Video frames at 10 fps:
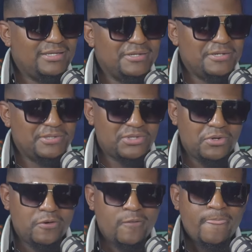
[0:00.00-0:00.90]
you know.
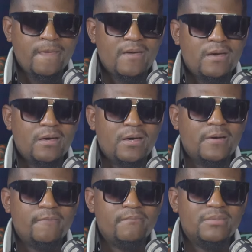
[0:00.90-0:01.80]
So
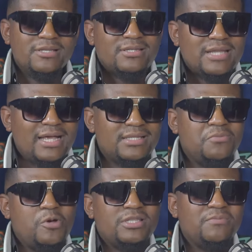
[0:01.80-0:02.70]

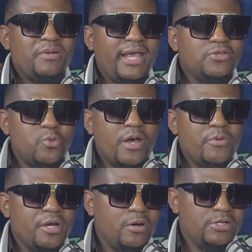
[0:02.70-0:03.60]
Stasm was a place where
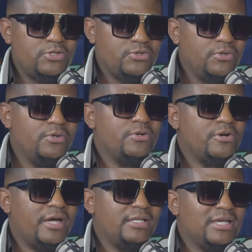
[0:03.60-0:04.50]
we got to,
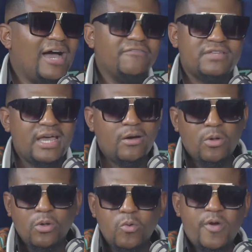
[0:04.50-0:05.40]
right? After a
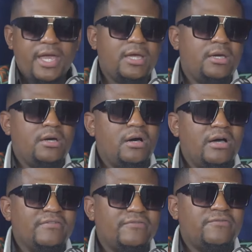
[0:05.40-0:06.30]
whole week
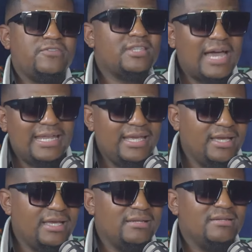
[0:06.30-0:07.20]
of
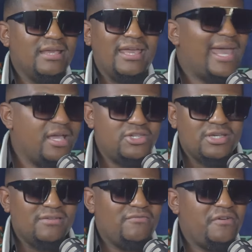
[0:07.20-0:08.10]
studying and
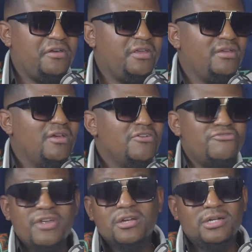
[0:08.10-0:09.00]
engaging in very
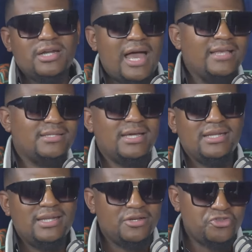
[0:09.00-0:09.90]
rigorous, I
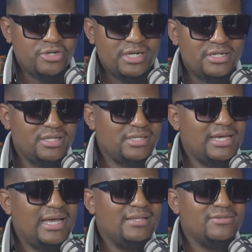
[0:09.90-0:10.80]
studied actuarial
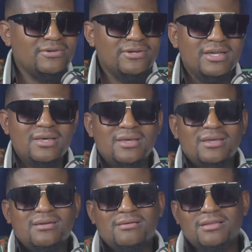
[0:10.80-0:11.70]
science, so
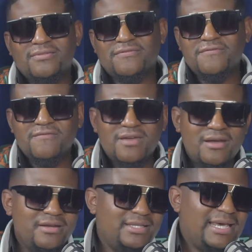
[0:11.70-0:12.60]
it was
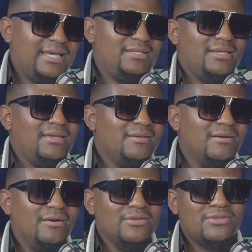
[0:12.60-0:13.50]
very taxing, you
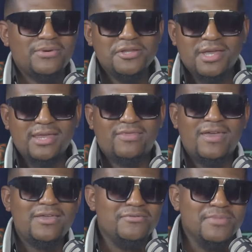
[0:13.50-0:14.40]
know. So when you get
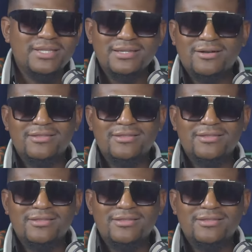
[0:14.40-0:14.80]
there, you're meeting all